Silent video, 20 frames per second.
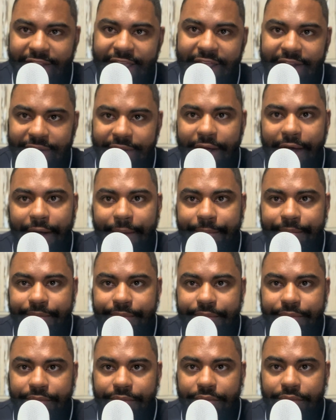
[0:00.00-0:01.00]
income
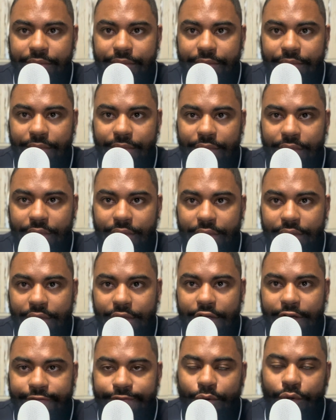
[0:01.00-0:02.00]

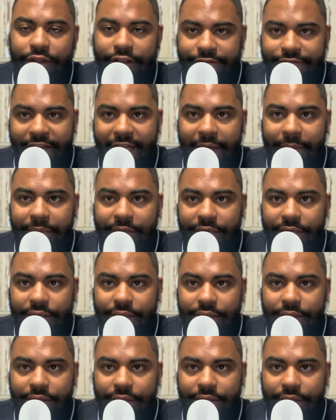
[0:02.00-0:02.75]
for the family.